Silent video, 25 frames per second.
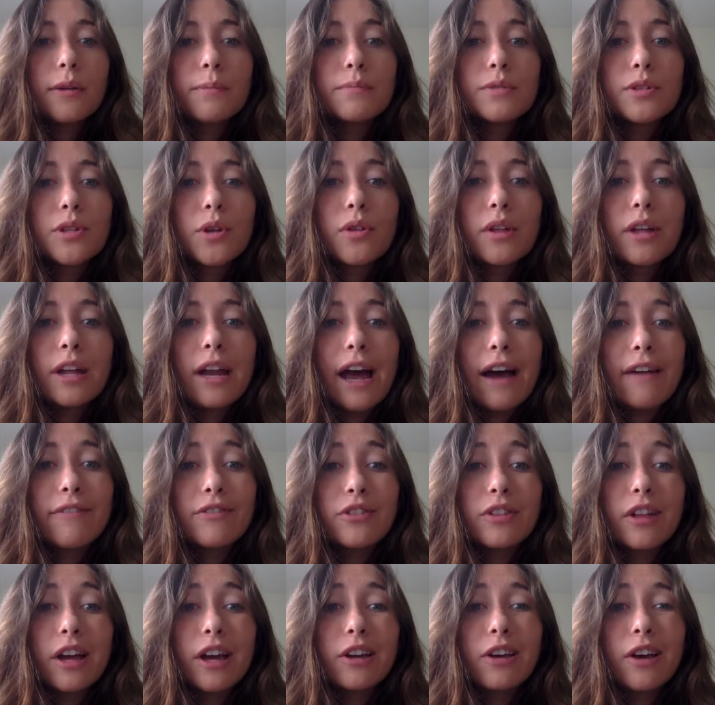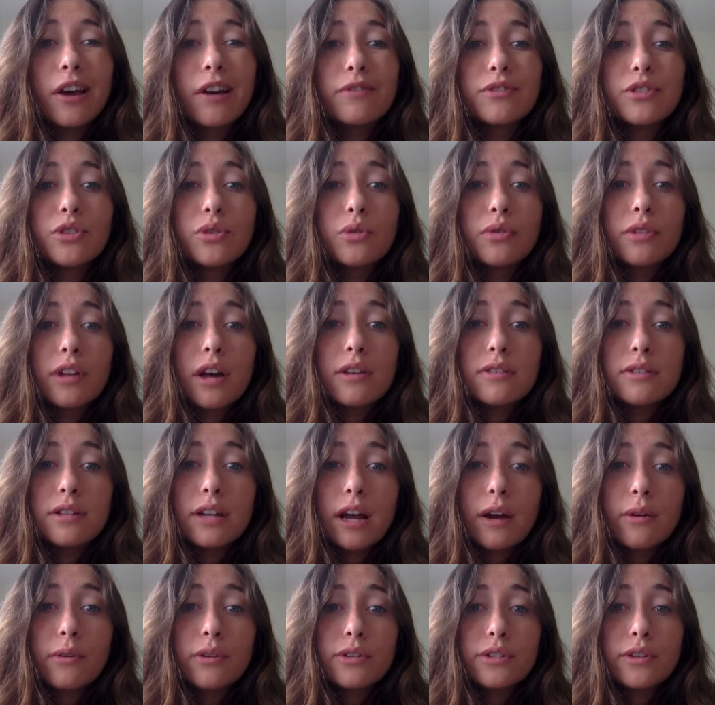So then after that, you have 2,000
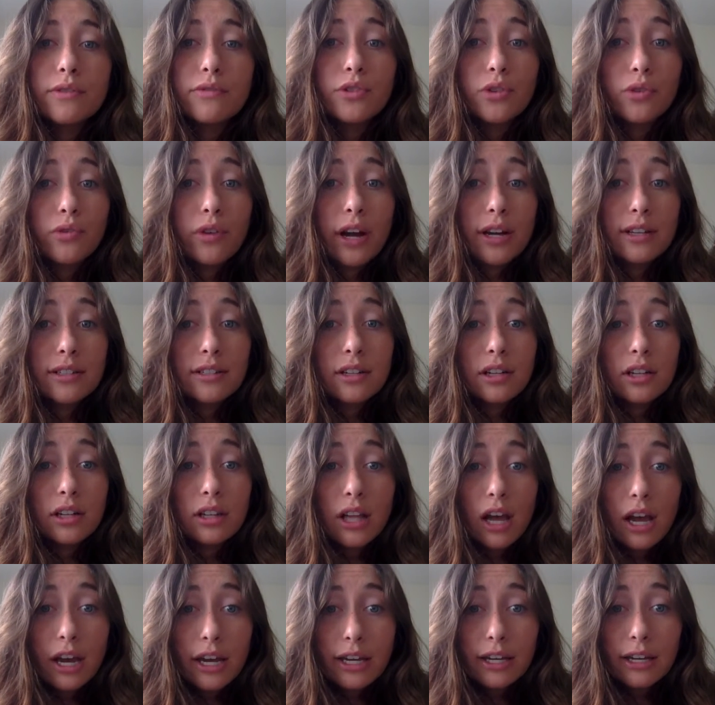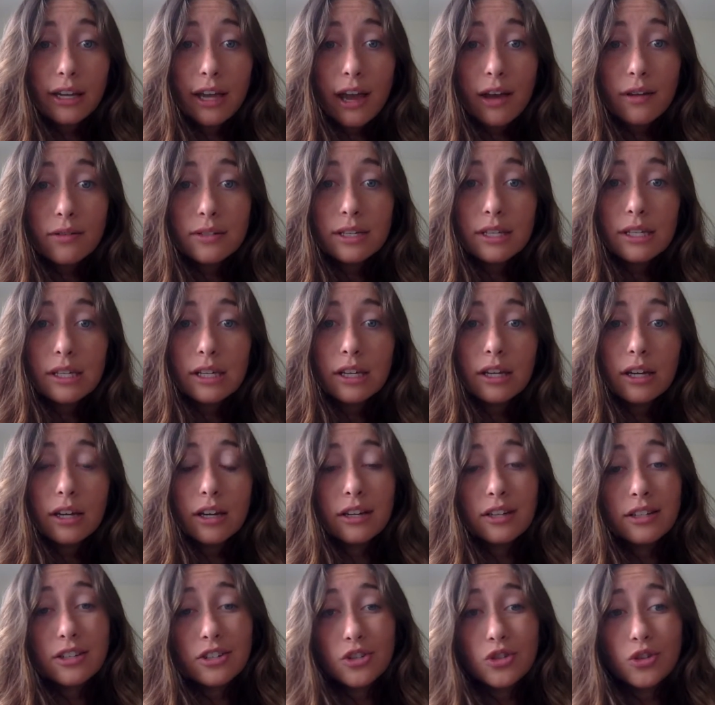hours of direct client counseling, an
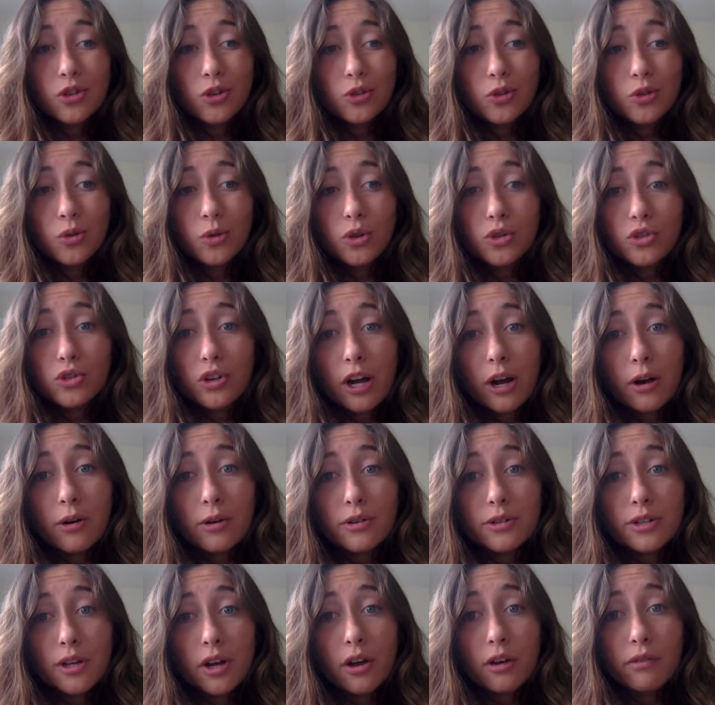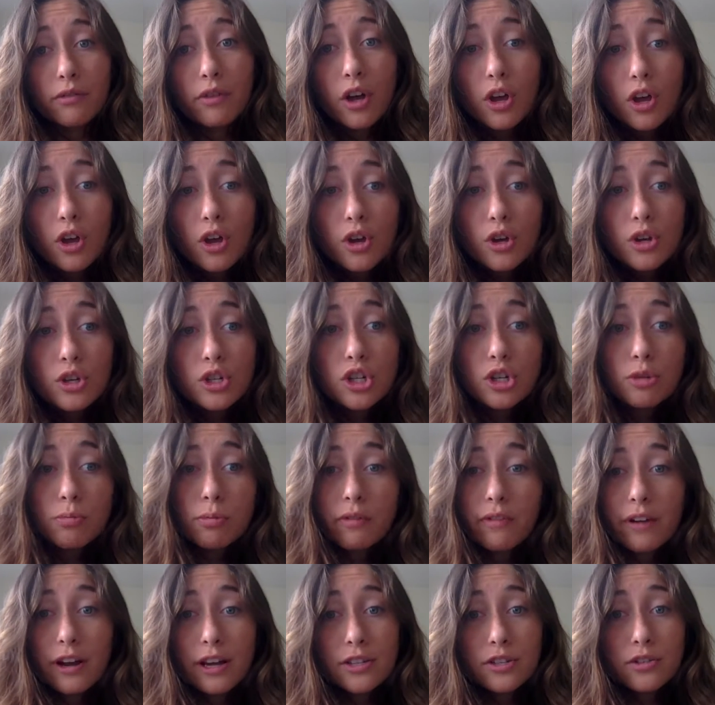additional 200 hours of
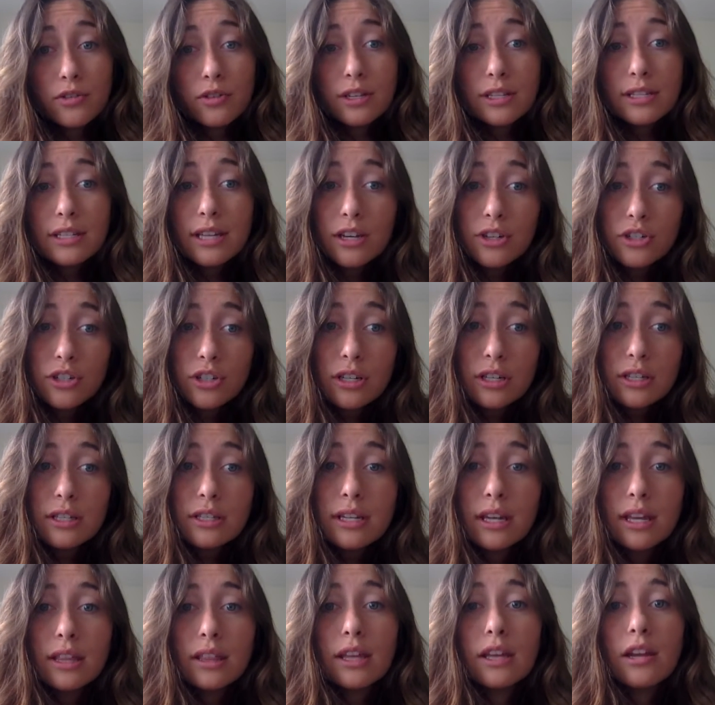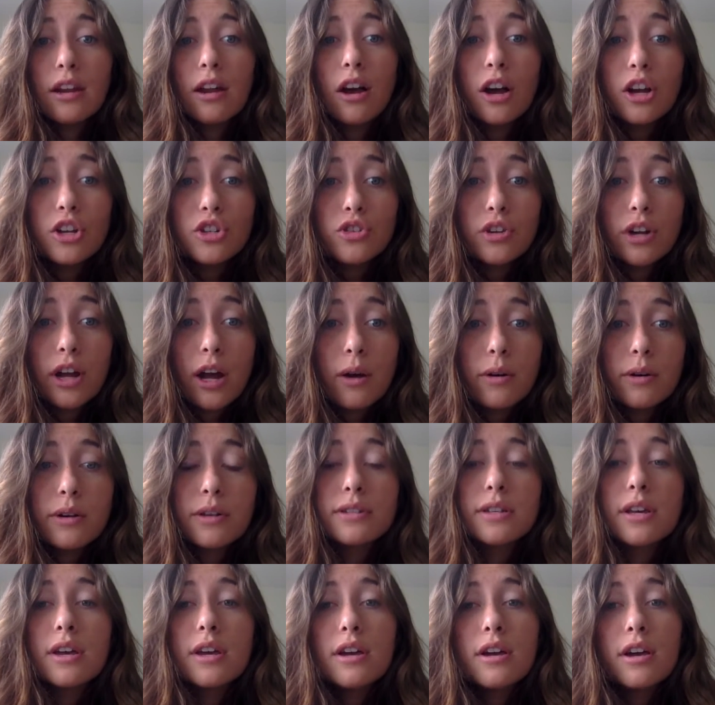supervisory sessions, and then 100
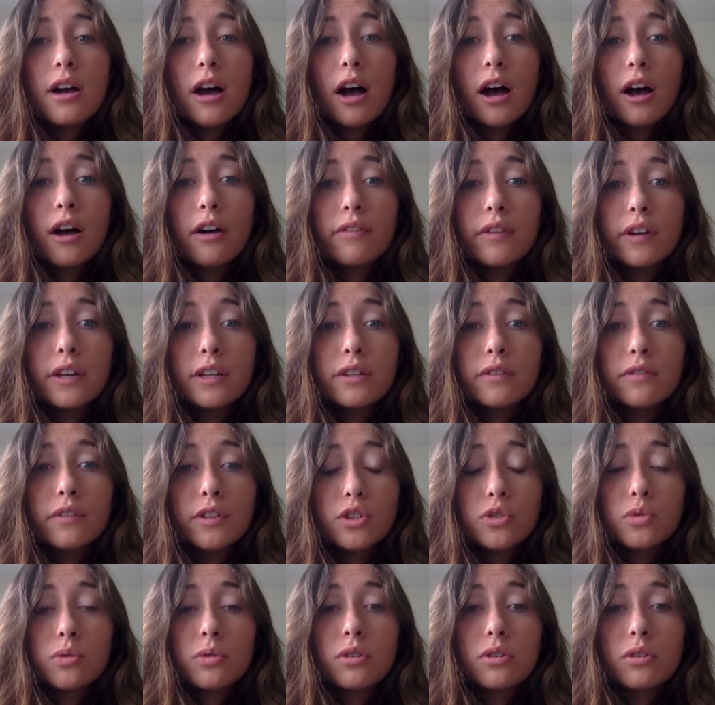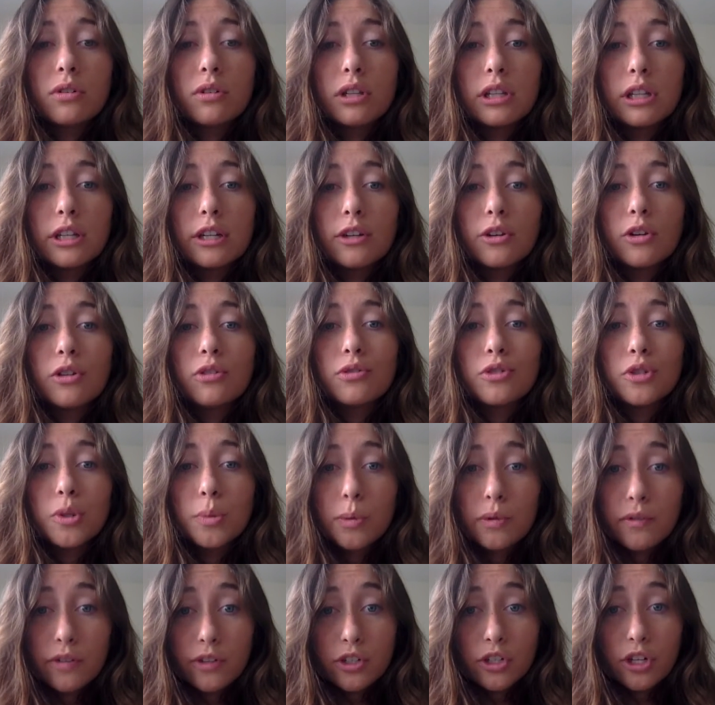hours of individual clinical
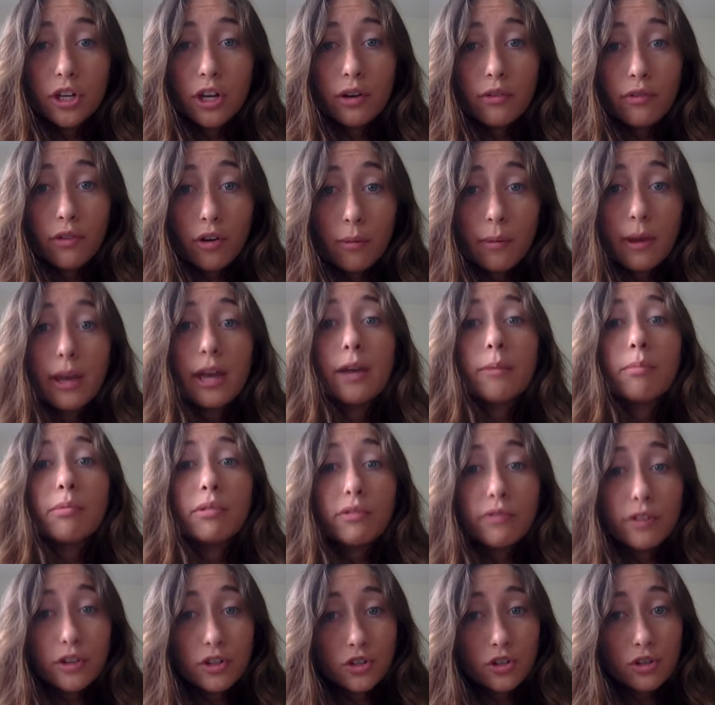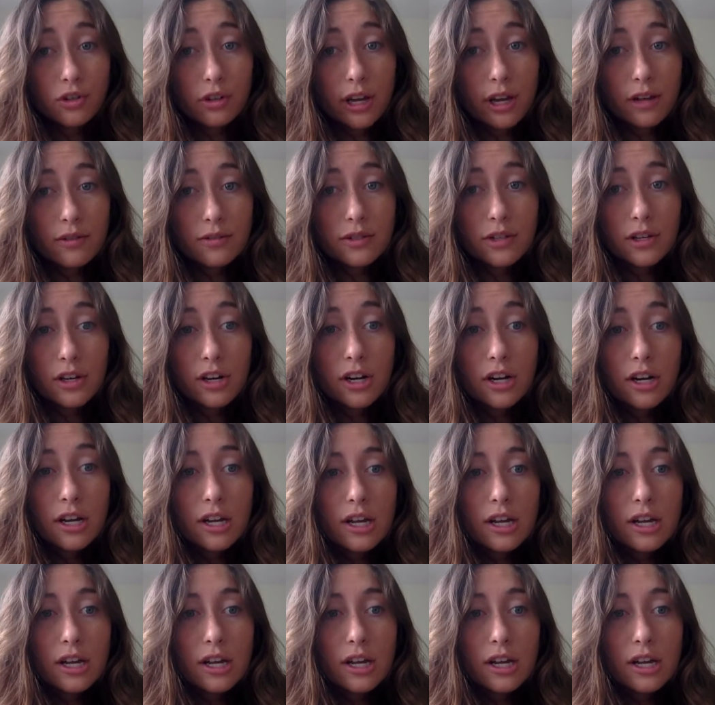supervision from a professional counselor.